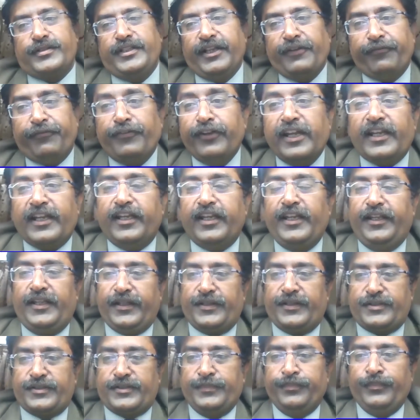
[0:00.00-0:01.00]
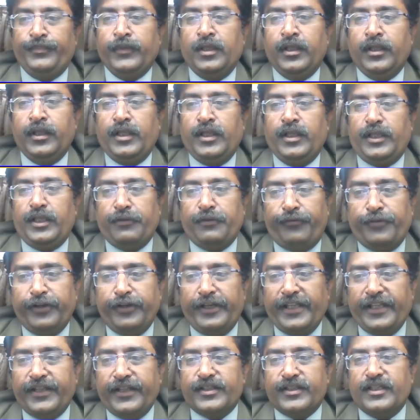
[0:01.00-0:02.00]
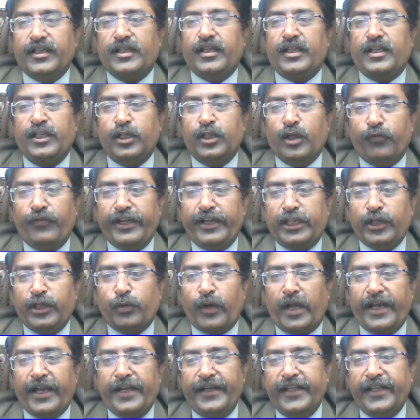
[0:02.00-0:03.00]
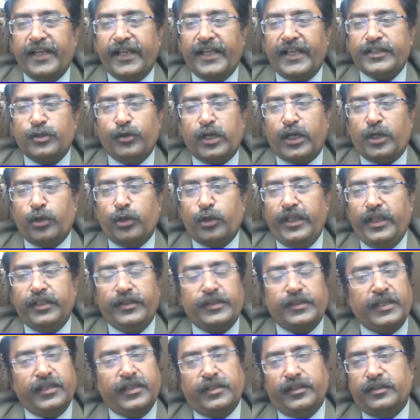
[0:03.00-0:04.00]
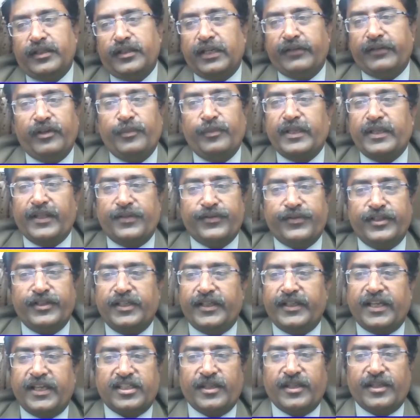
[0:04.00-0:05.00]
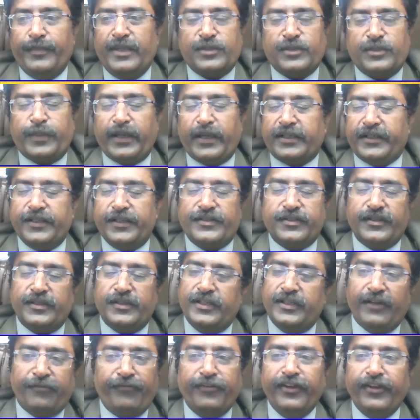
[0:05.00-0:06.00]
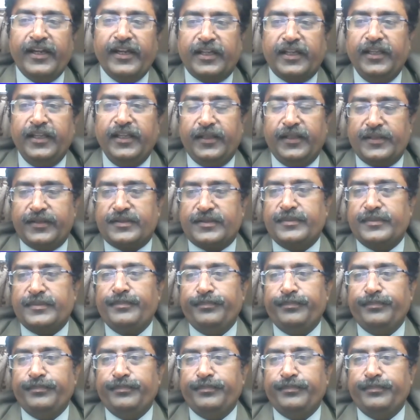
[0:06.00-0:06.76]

definitely yes. If it is innovative ideas you are doing, then that will be considered as a best practice. Definitely yes.